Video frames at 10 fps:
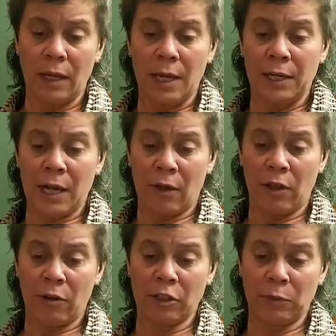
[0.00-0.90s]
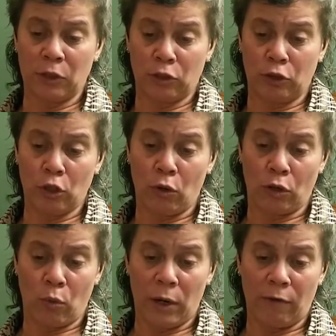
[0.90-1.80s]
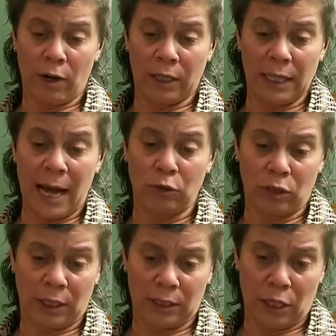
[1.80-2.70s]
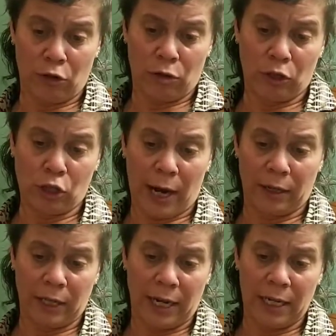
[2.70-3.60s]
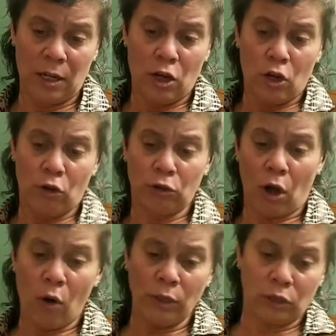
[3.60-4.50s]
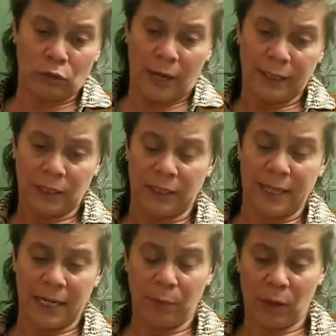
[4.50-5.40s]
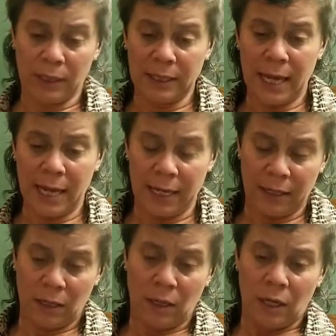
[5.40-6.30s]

"Now there is Mr. Joker, one of our clowns," continued the China lady, "who's always trying to stand upon his head.